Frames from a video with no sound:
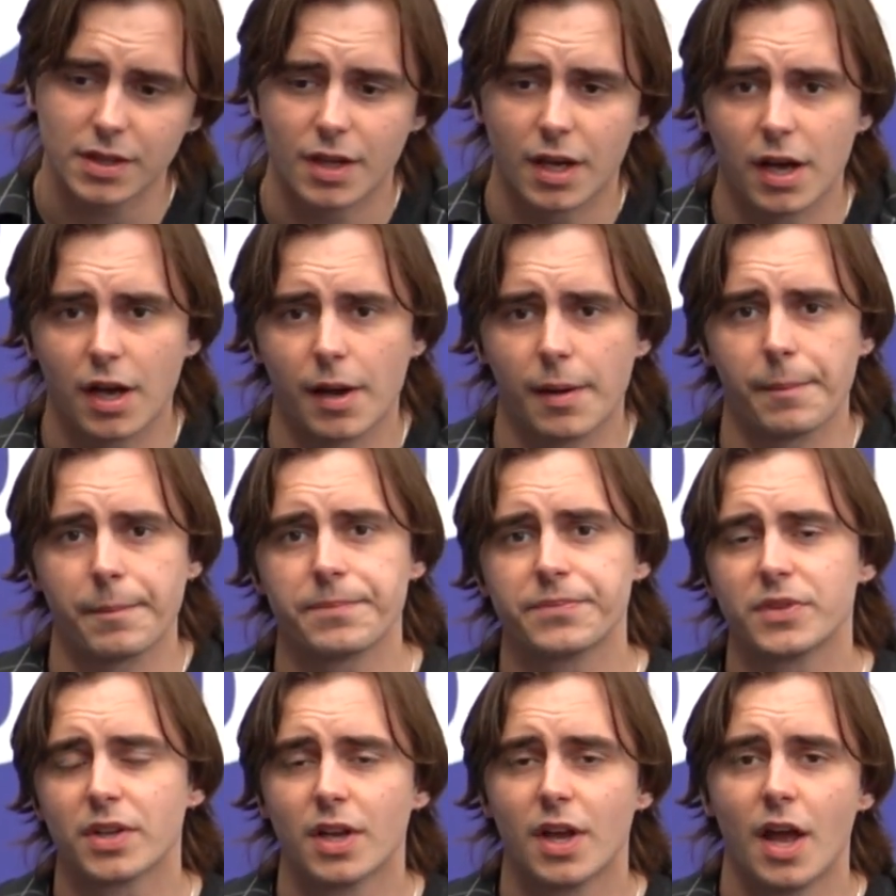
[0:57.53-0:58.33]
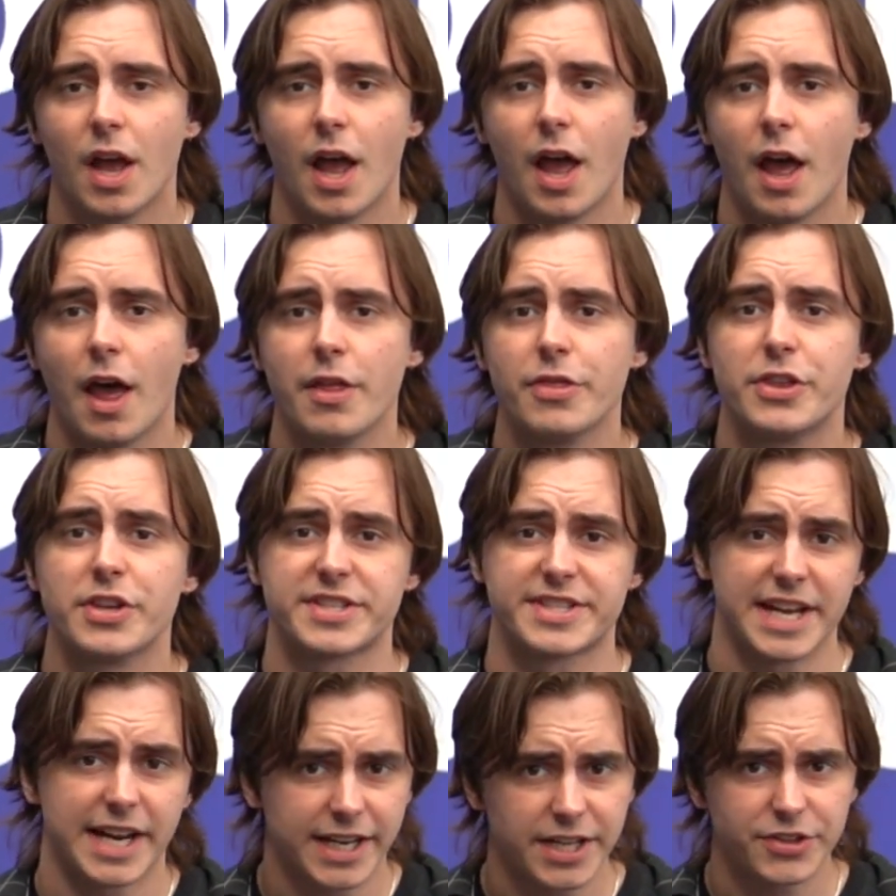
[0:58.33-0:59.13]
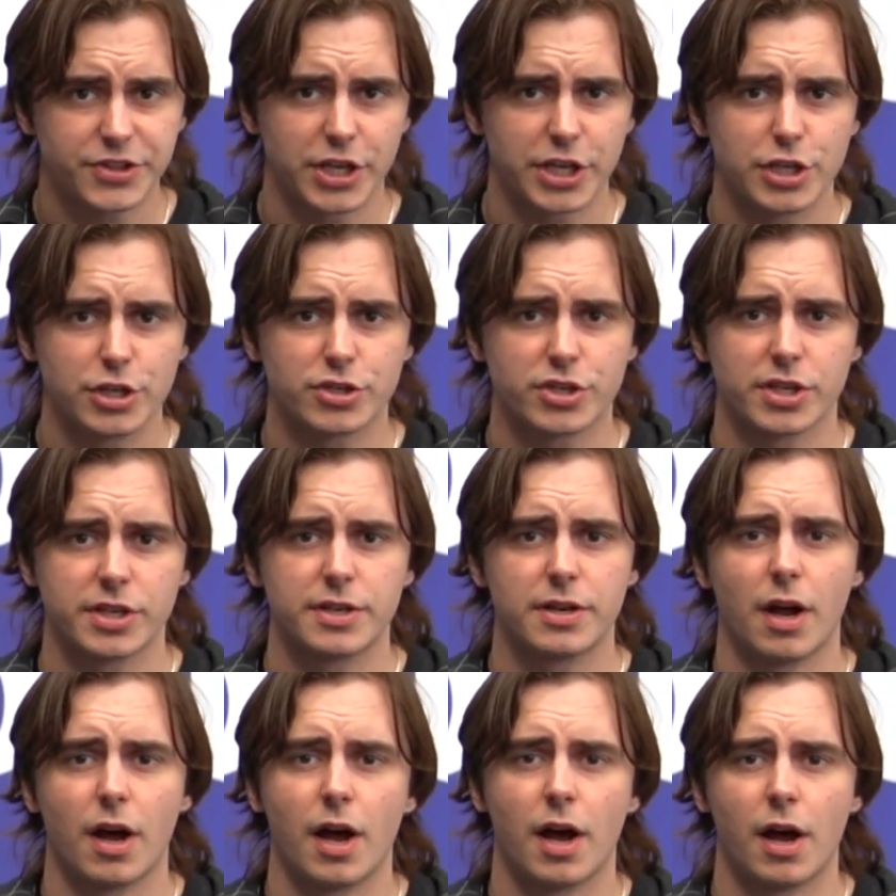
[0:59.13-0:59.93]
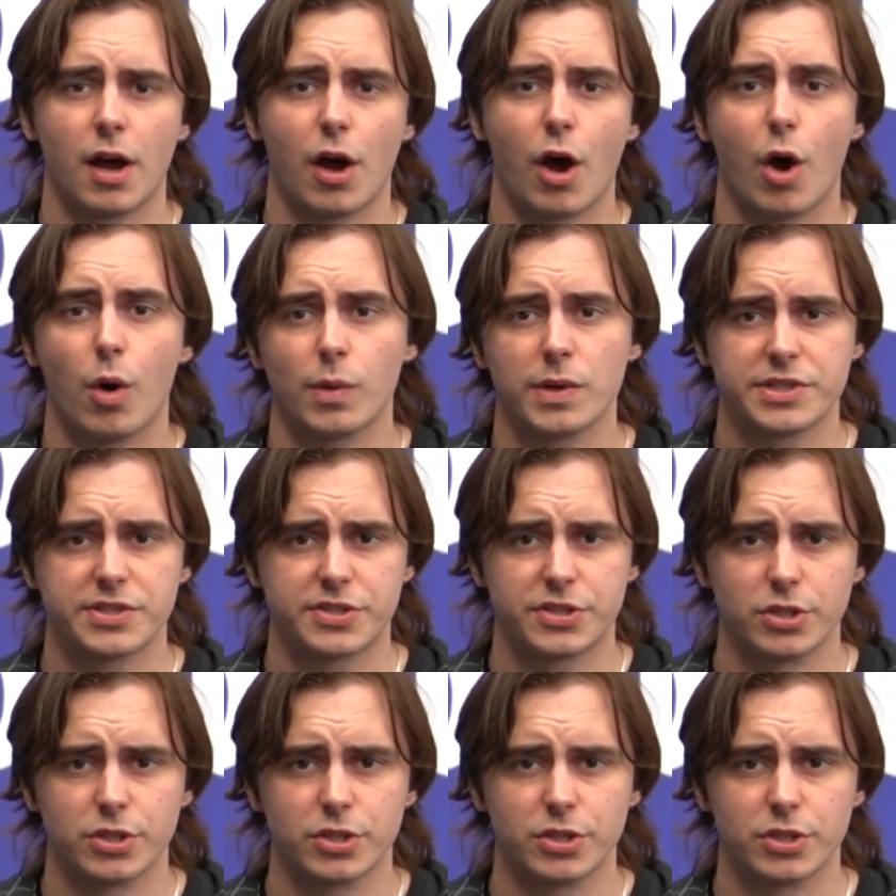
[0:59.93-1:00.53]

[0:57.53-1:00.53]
The second thing you should always